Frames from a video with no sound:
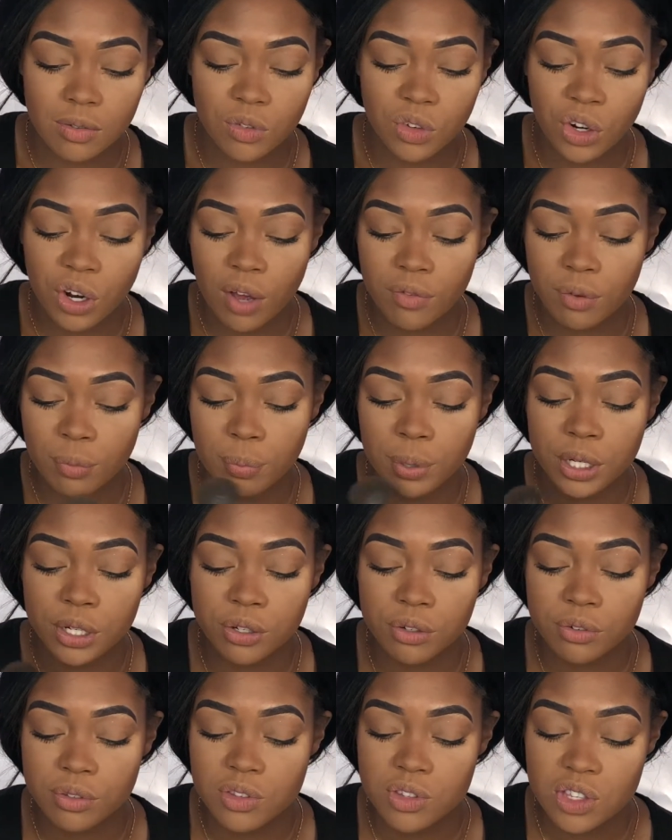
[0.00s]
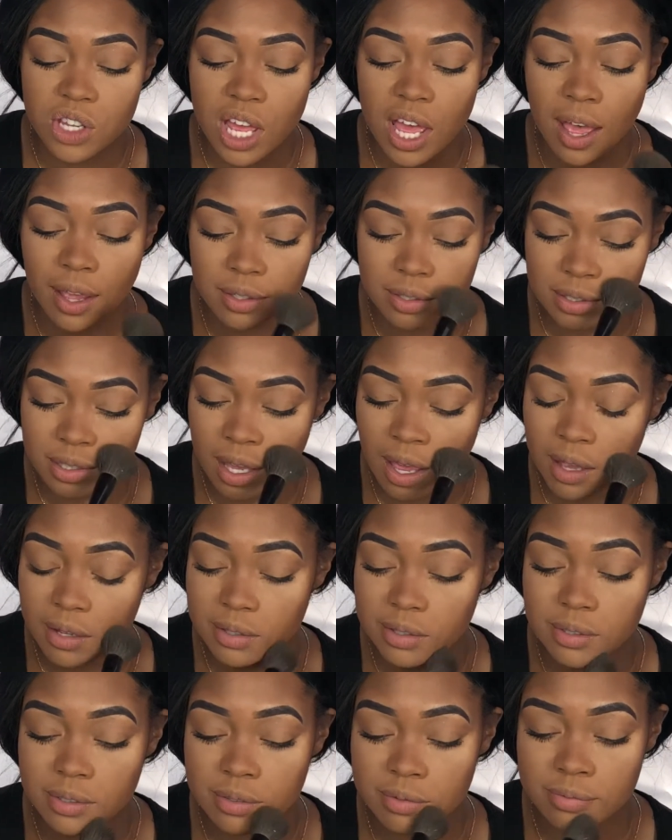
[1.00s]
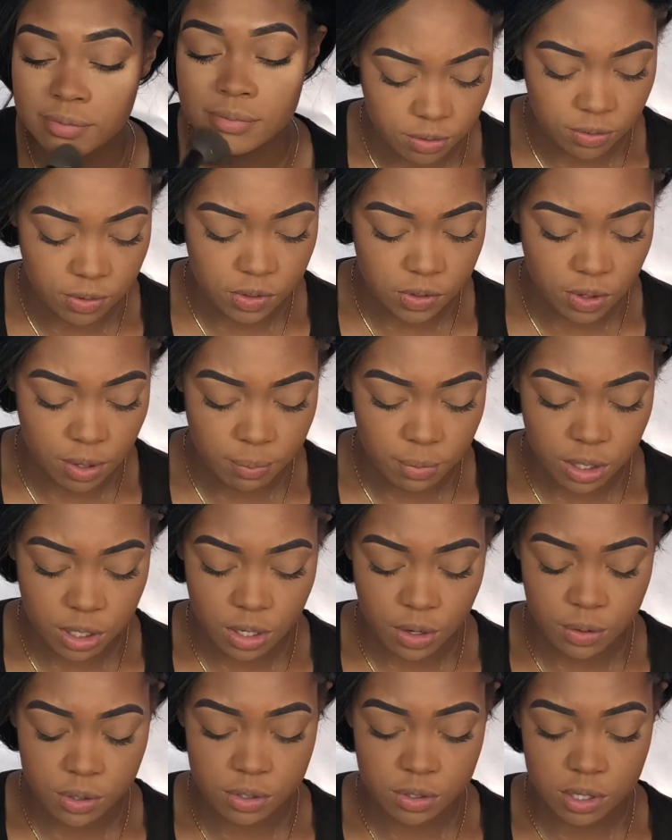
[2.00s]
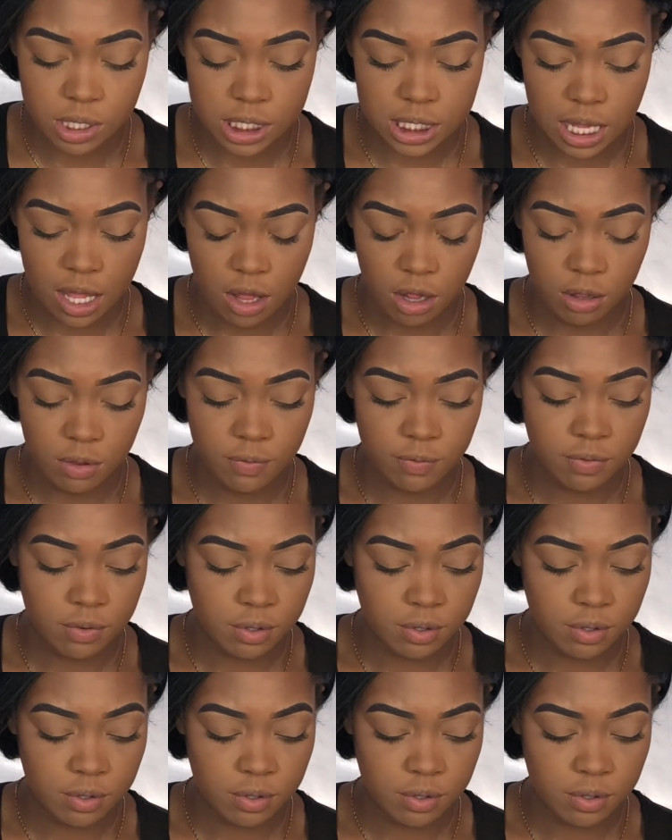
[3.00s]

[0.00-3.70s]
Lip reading: We don't have a beard stash yet. So I'm gonna go into this e.l.f.